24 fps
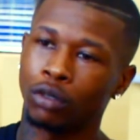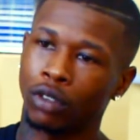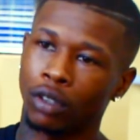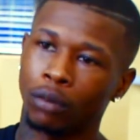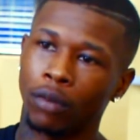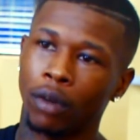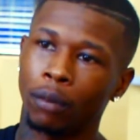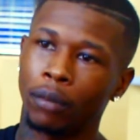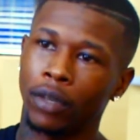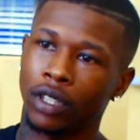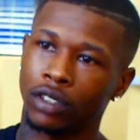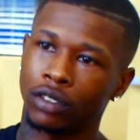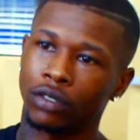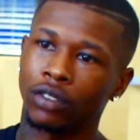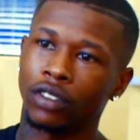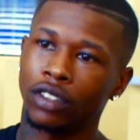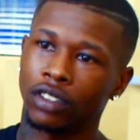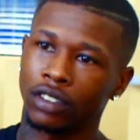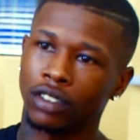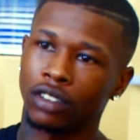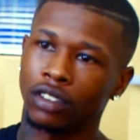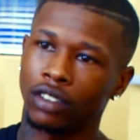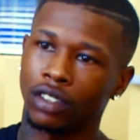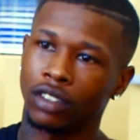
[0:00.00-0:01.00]
one of my best
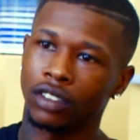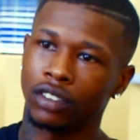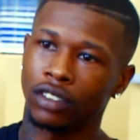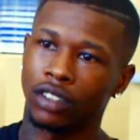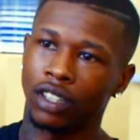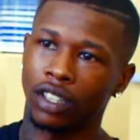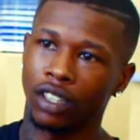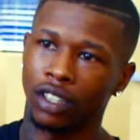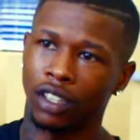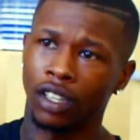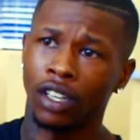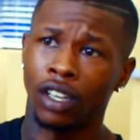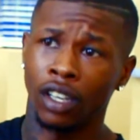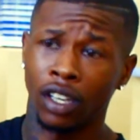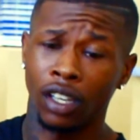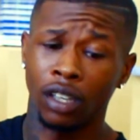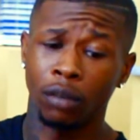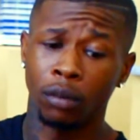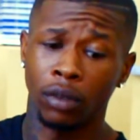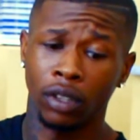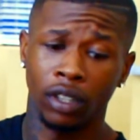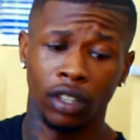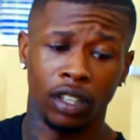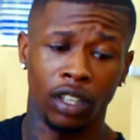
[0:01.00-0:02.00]
friends to this day. He
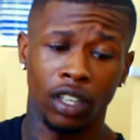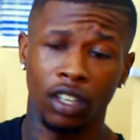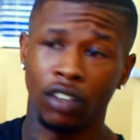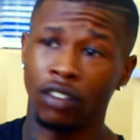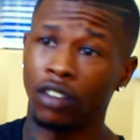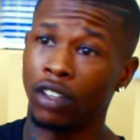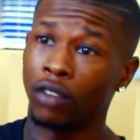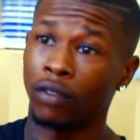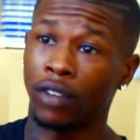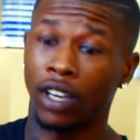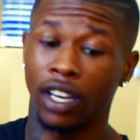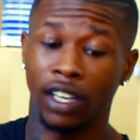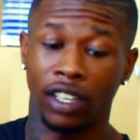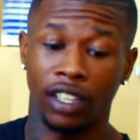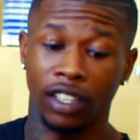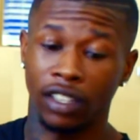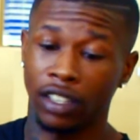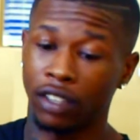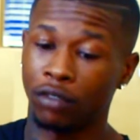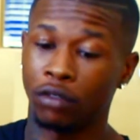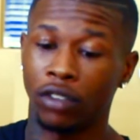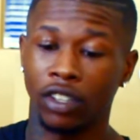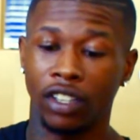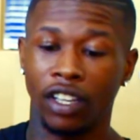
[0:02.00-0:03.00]
believed in me. I
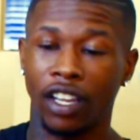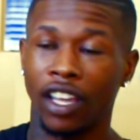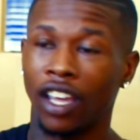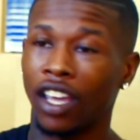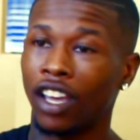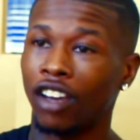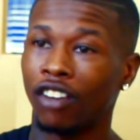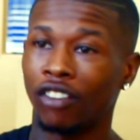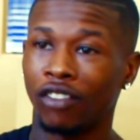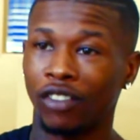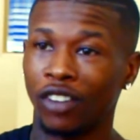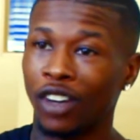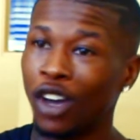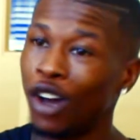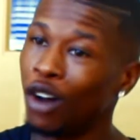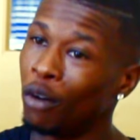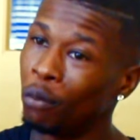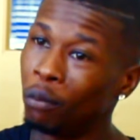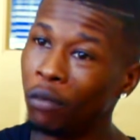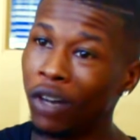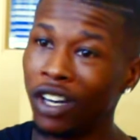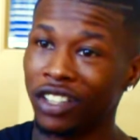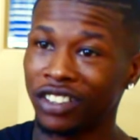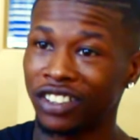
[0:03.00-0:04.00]
didn't really have
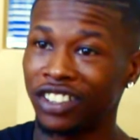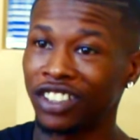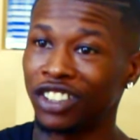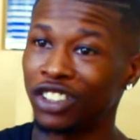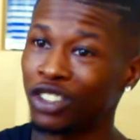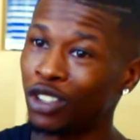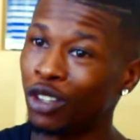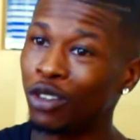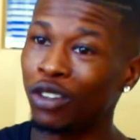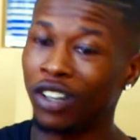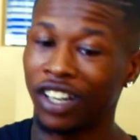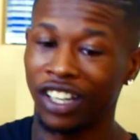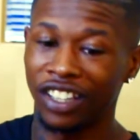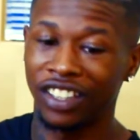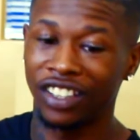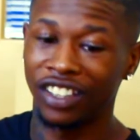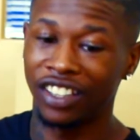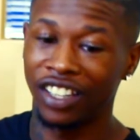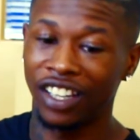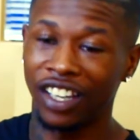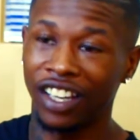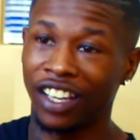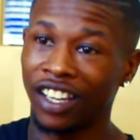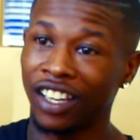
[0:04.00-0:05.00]
much to show other
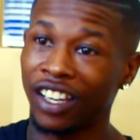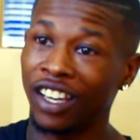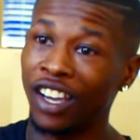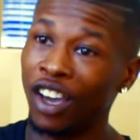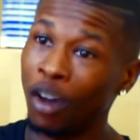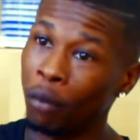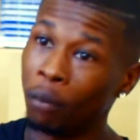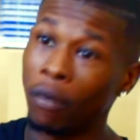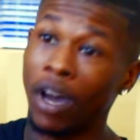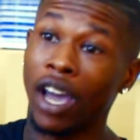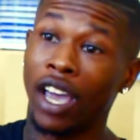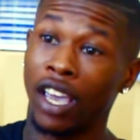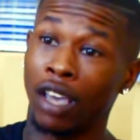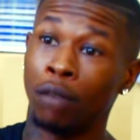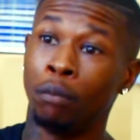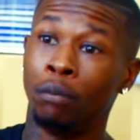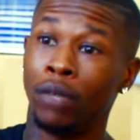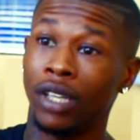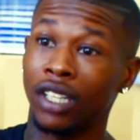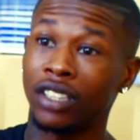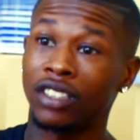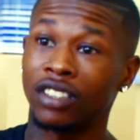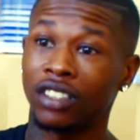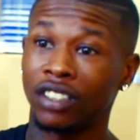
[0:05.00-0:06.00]
than my
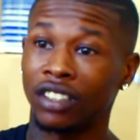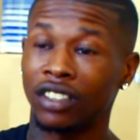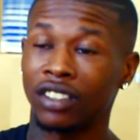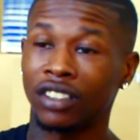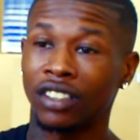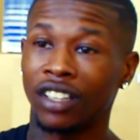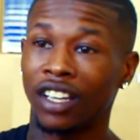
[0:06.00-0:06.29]
ambition.